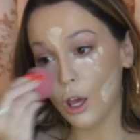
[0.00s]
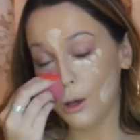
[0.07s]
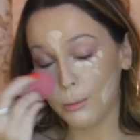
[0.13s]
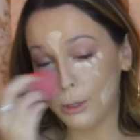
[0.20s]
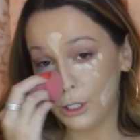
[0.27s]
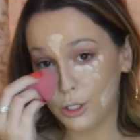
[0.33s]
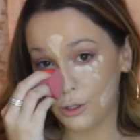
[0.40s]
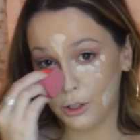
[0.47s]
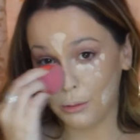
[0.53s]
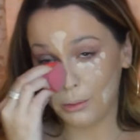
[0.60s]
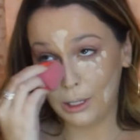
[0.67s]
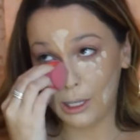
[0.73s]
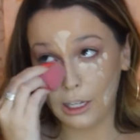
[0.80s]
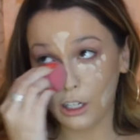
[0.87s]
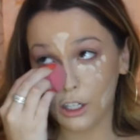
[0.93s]
But to the
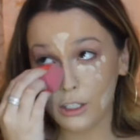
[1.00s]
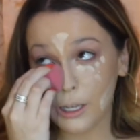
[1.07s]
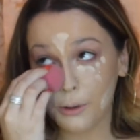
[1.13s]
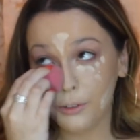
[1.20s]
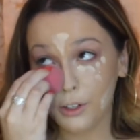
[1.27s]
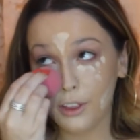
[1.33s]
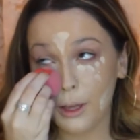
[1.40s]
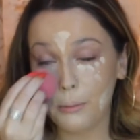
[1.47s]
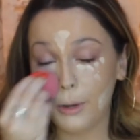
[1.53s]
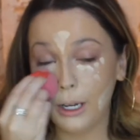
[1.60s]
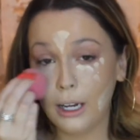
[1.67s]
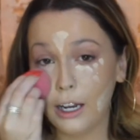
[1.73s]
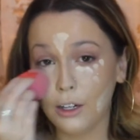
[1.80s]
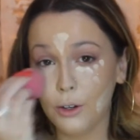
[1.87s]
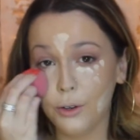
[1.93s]
beginners out there that might
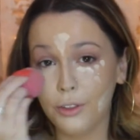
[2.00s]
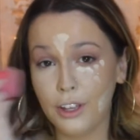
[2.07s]
not know,